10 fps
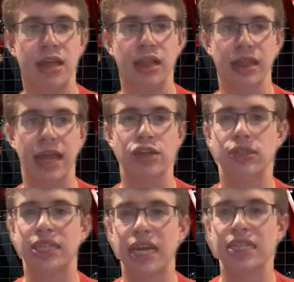Landry
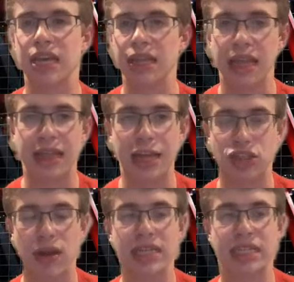says that
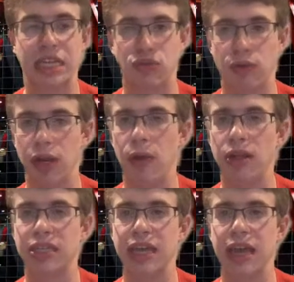translates really well
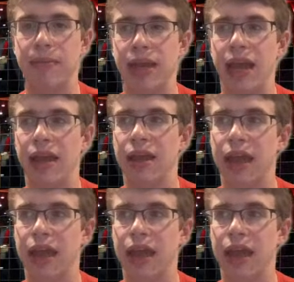to the NBA.